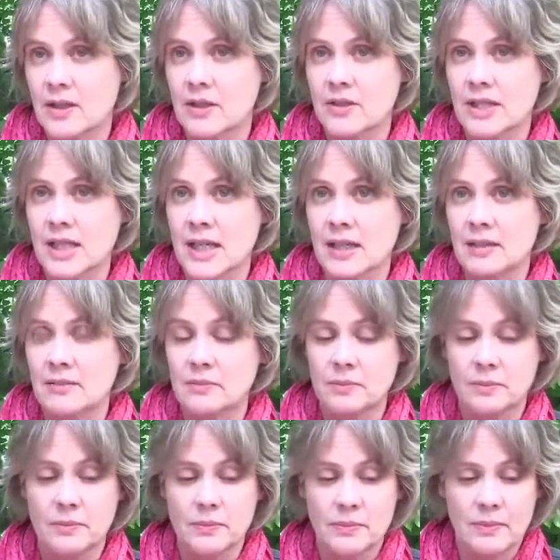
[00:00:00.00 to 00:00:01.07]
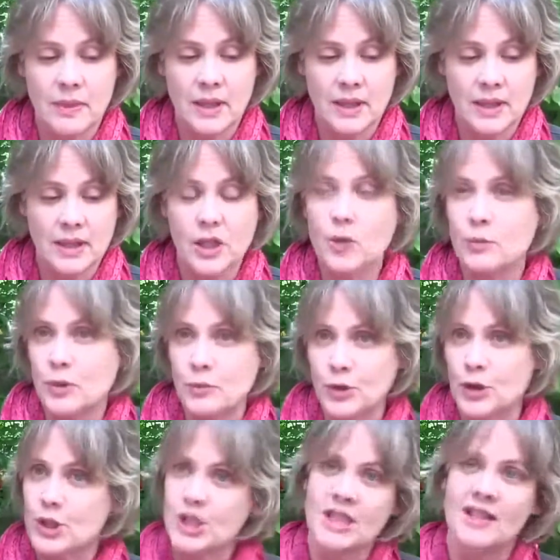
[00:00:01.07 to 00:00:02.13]
there's a human
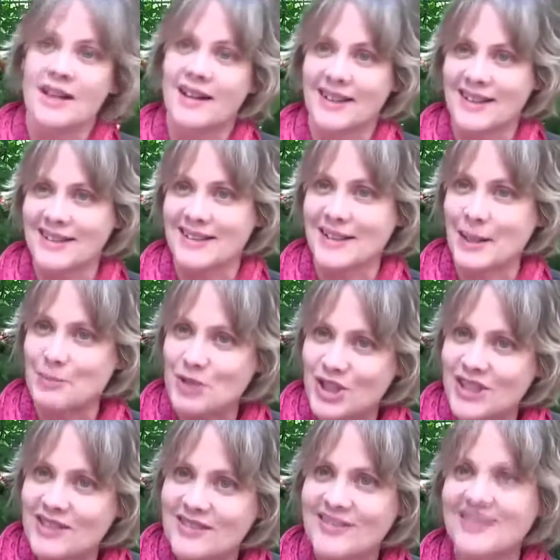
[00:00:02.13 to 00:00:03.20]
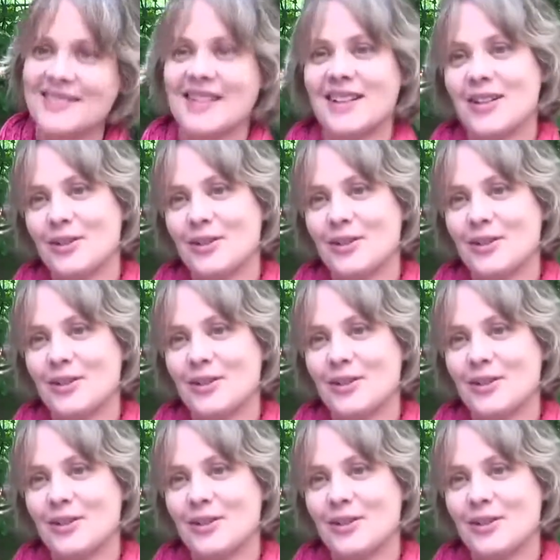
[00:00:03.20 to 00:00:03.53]
person at conception,